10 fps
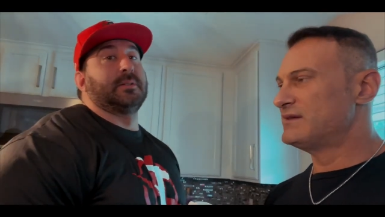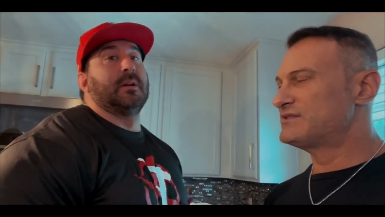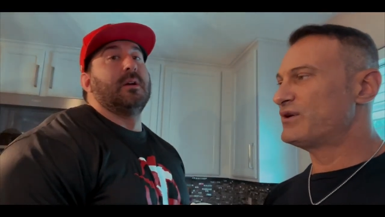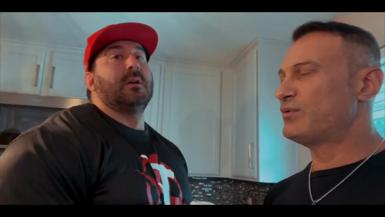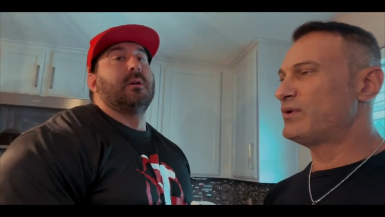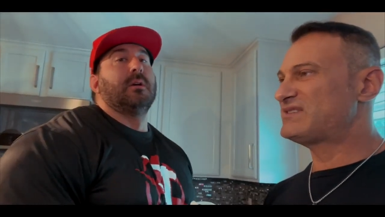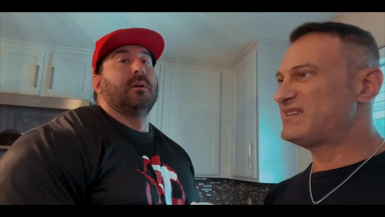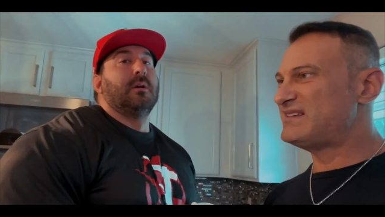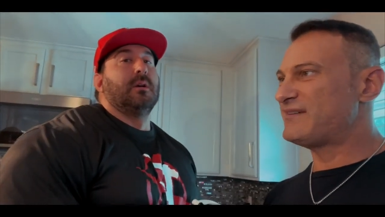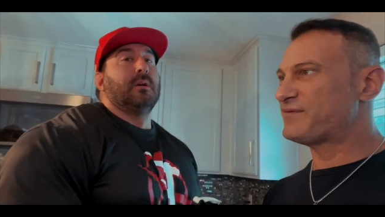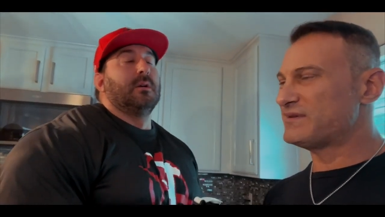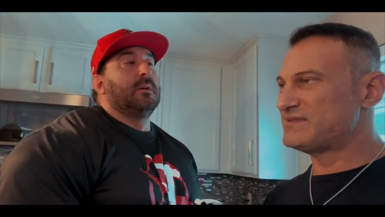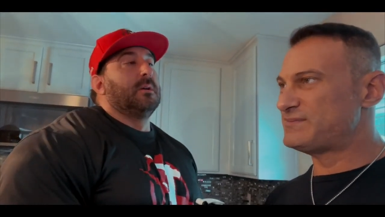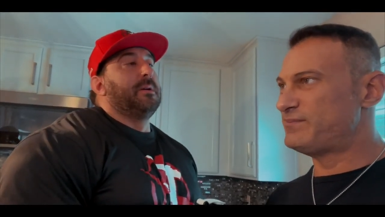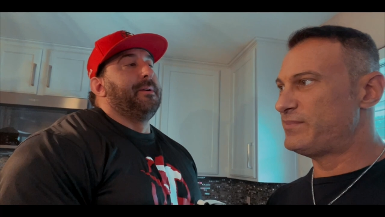Speaker 1: So what's the
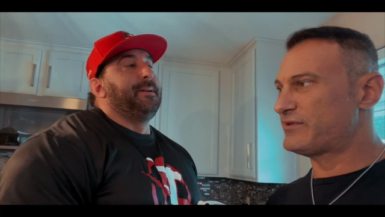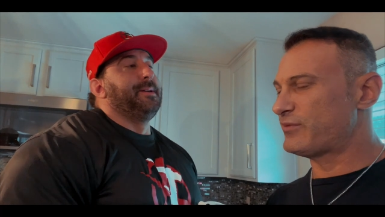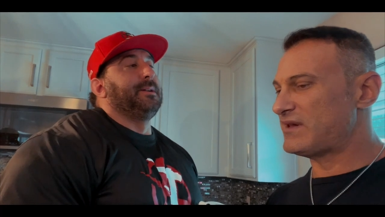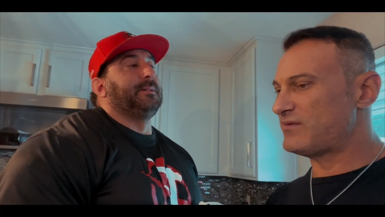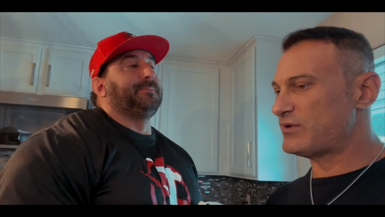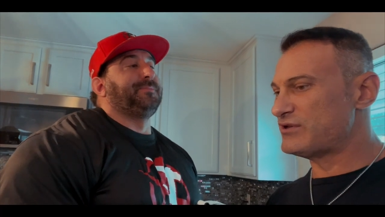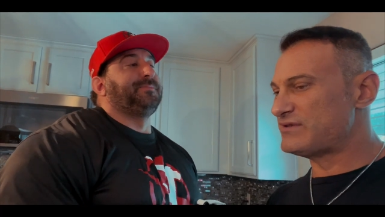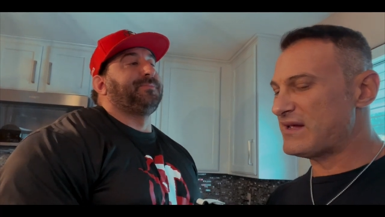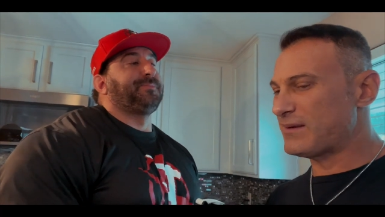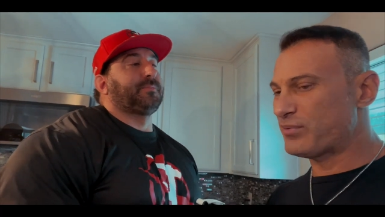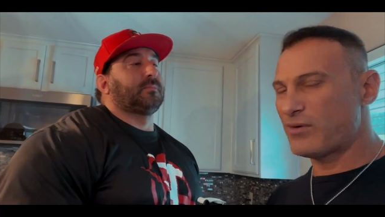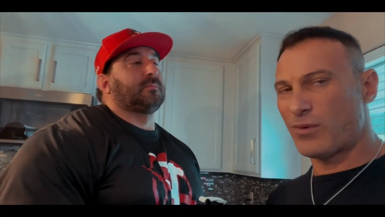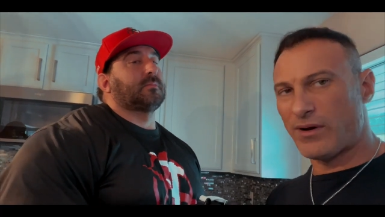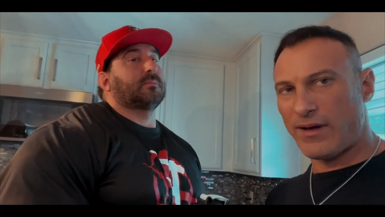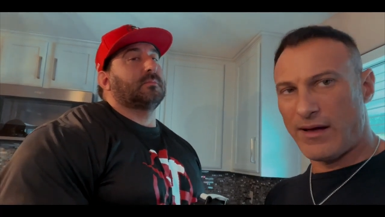difference between when you take a
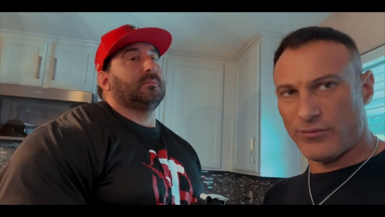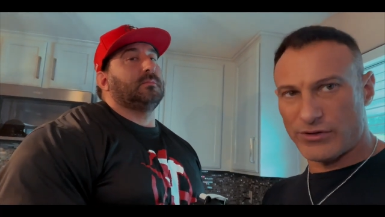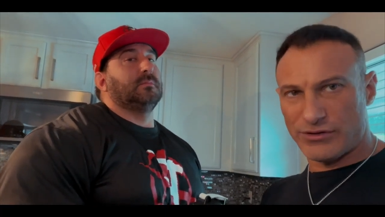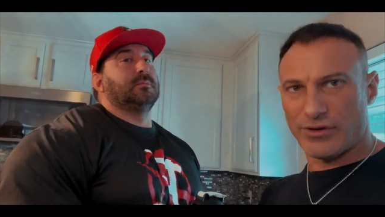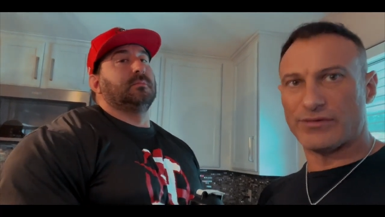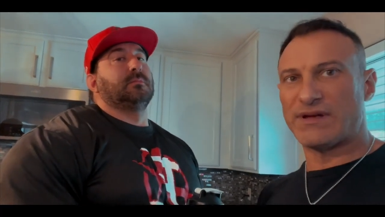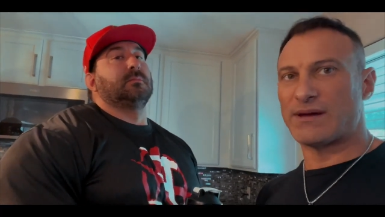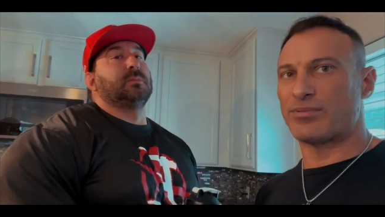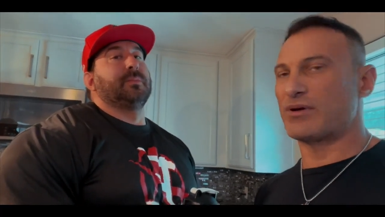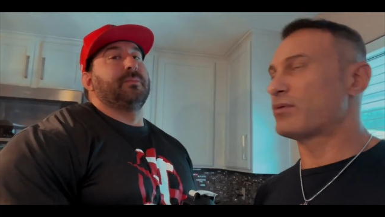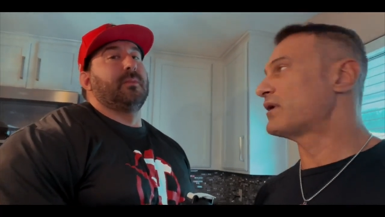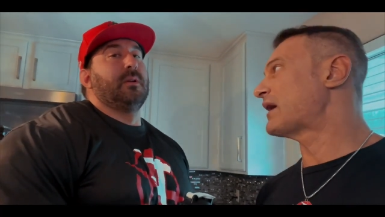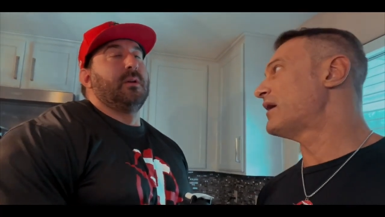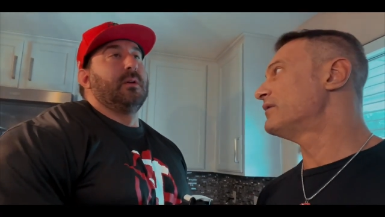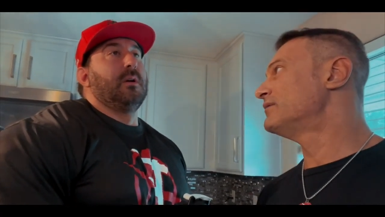pre-workout and when you don't take a
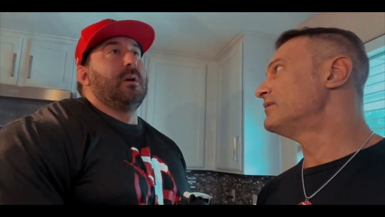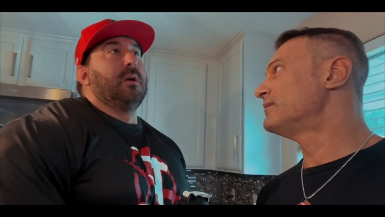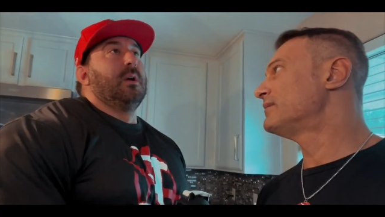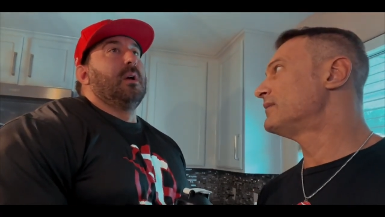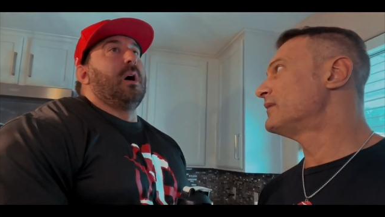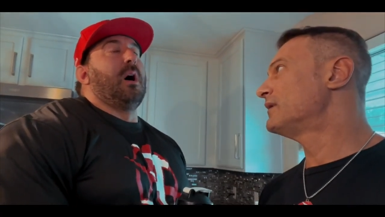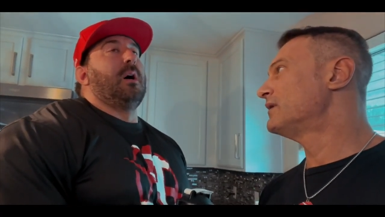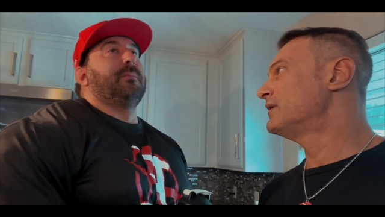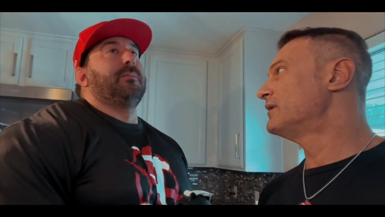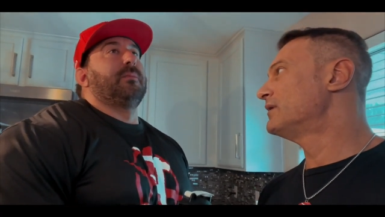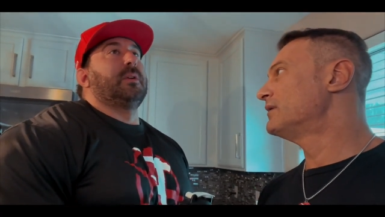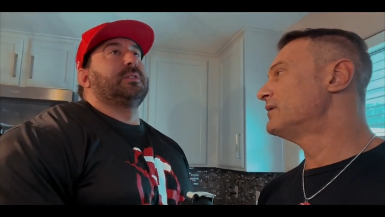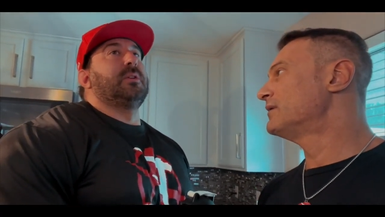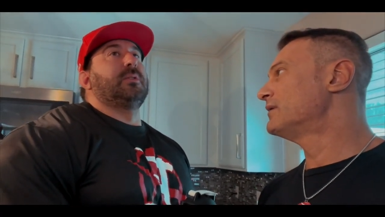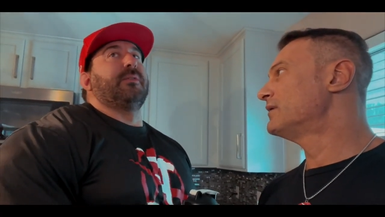pre-workout?
Speaker 2: Um,
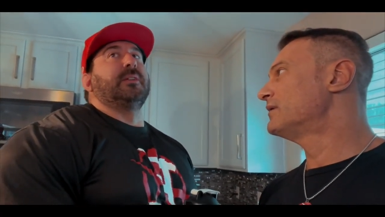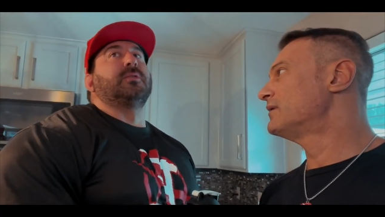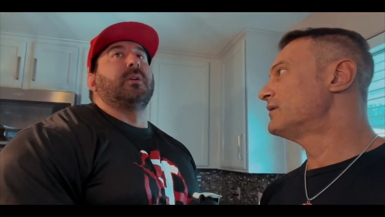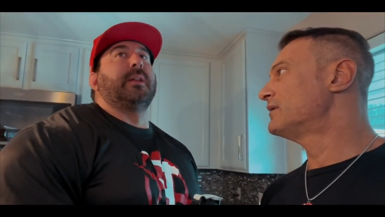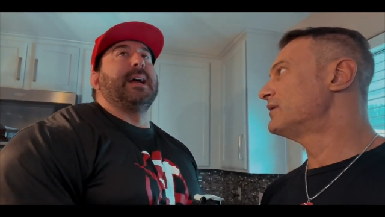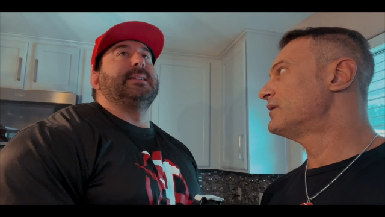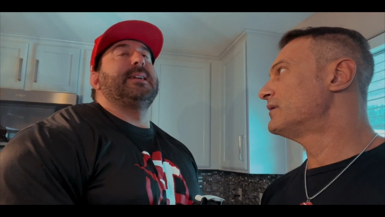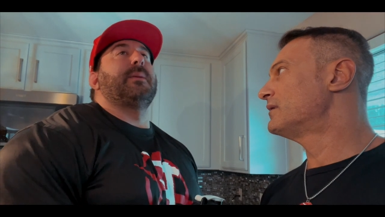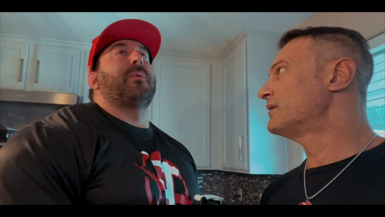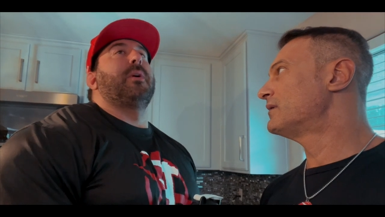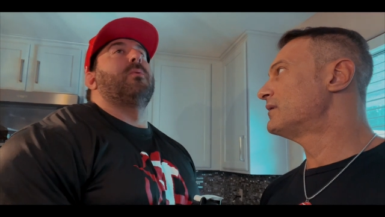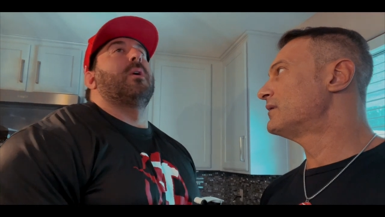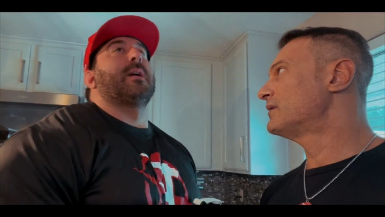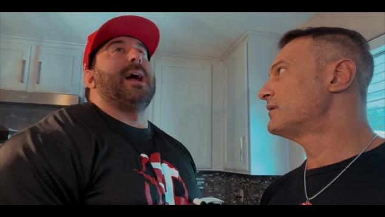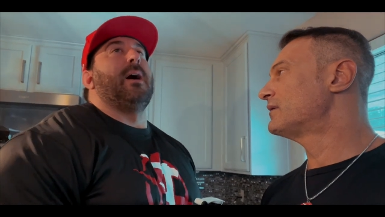there's no difference really. I take the
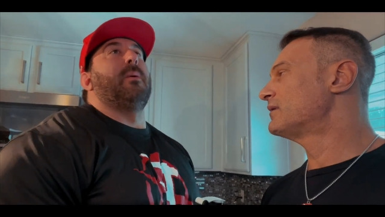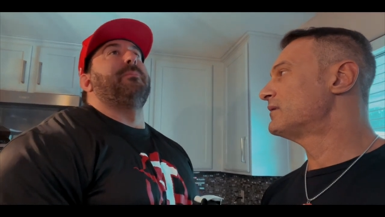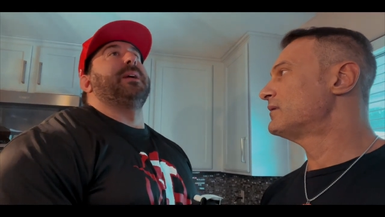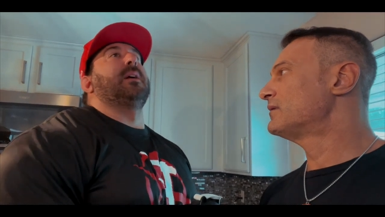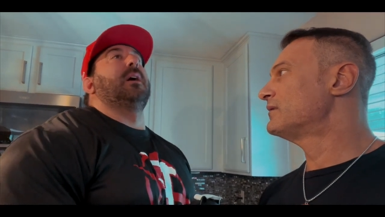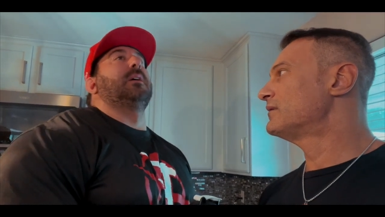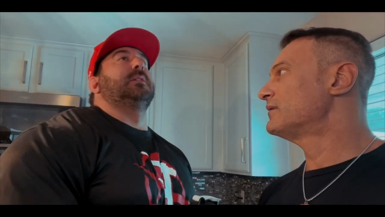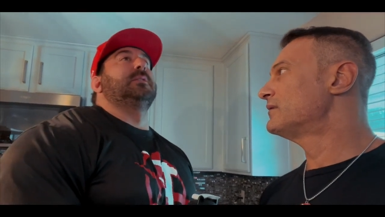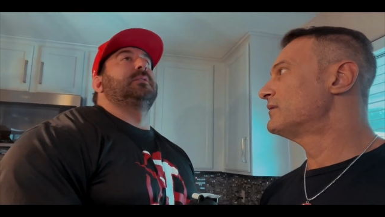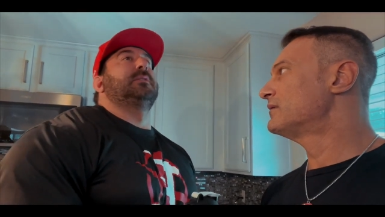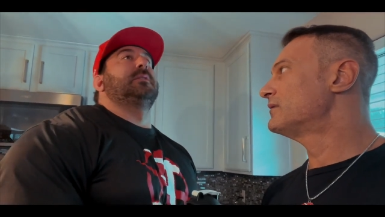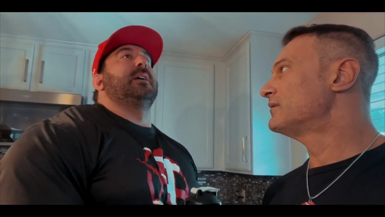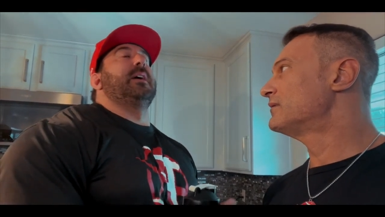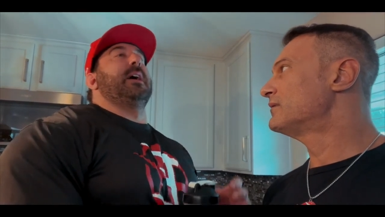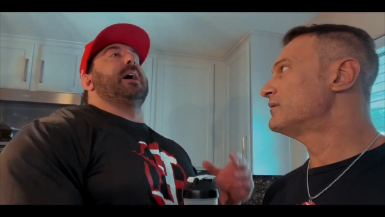pre-workout
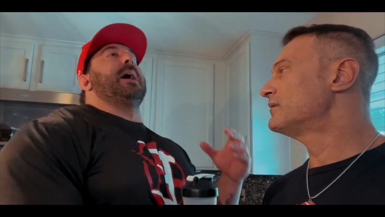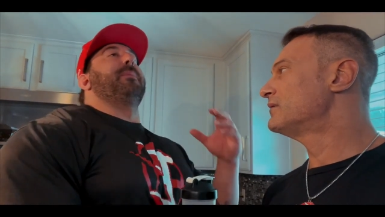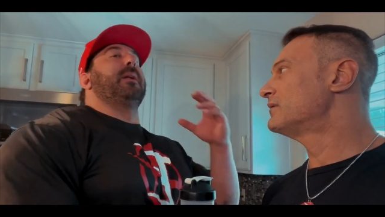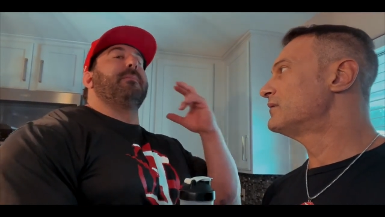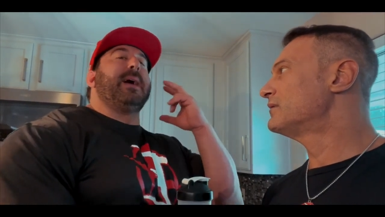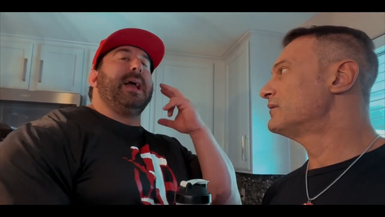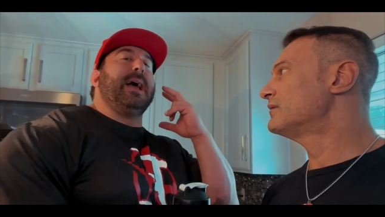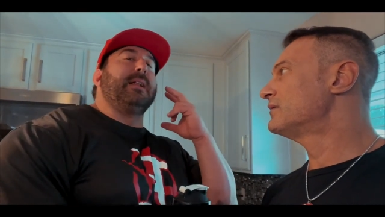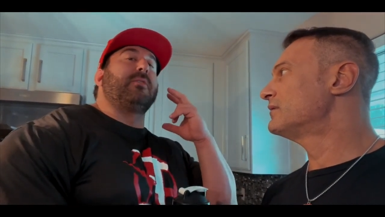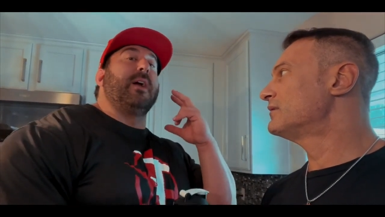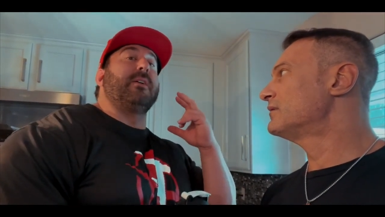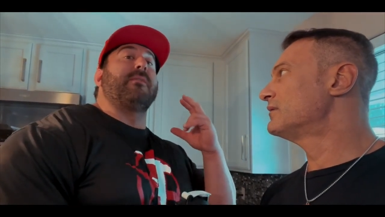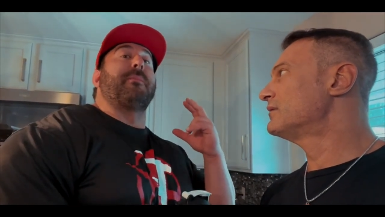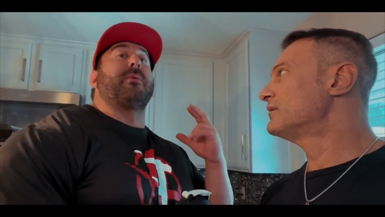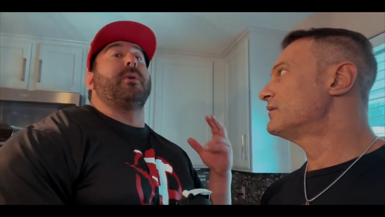because I put it in my head, Craig,
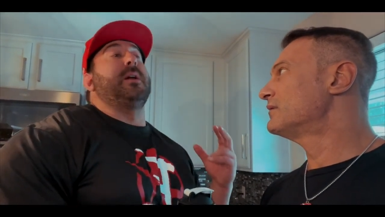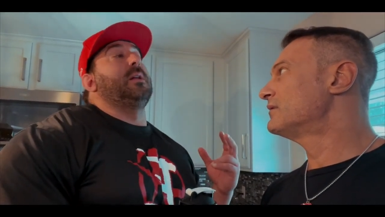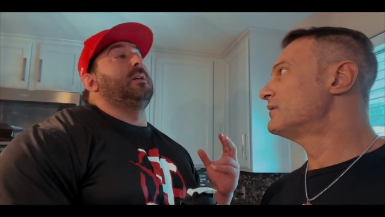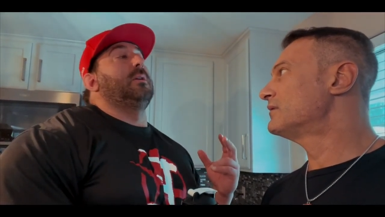you have a pre in